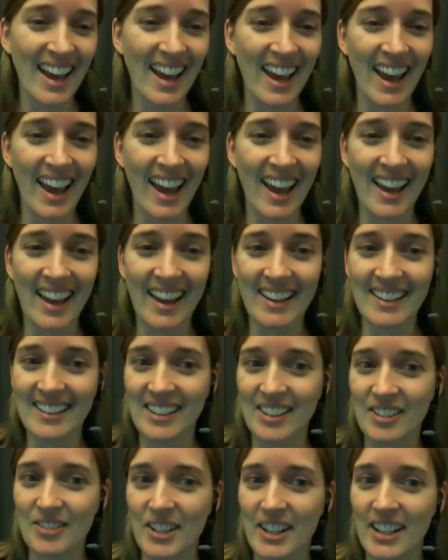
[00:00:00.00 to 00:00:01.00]
and
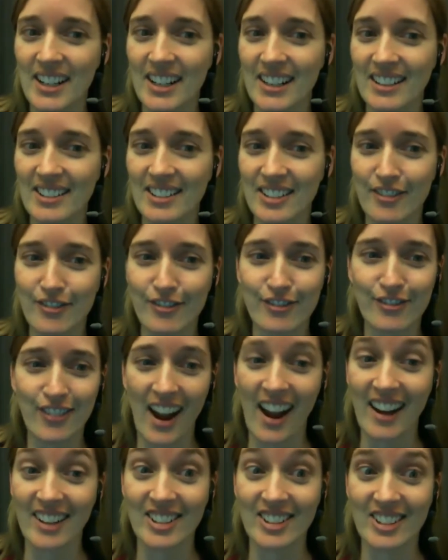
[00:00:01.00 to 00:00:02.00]
it weighs a
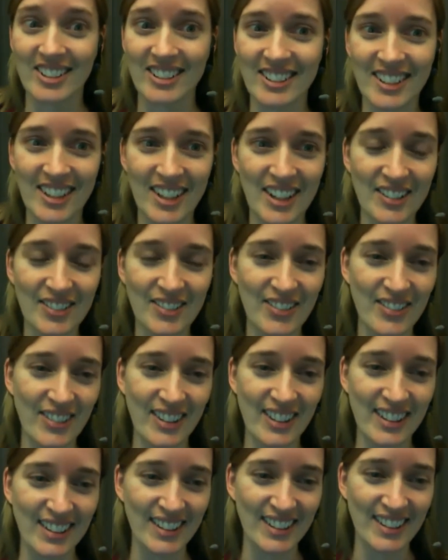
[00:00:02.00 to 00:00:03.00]
fraction of
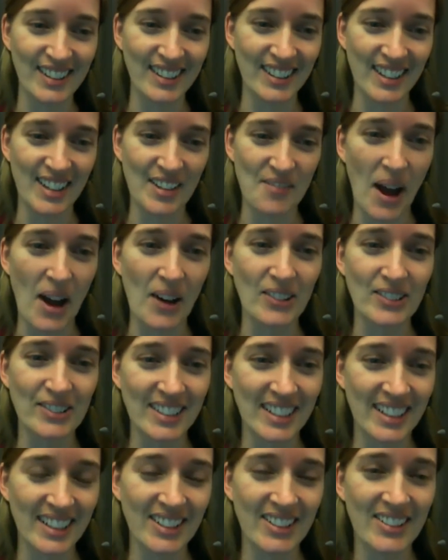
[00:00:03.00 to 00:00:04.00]
the amount,
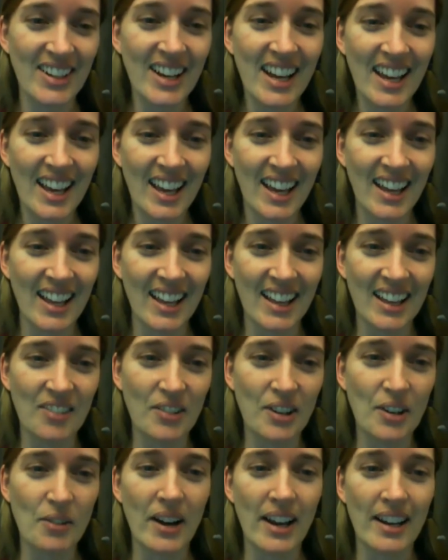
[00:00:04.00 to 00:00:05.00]

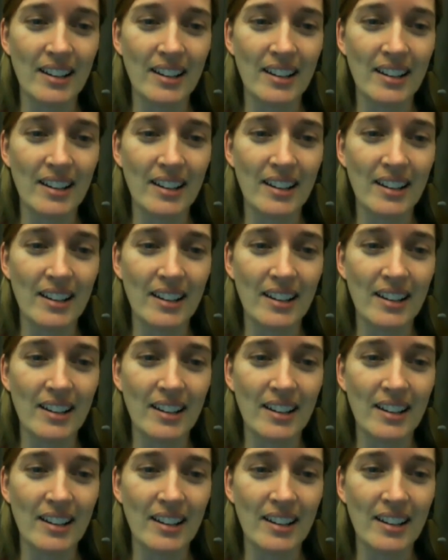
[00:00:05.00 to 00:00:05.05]
we went,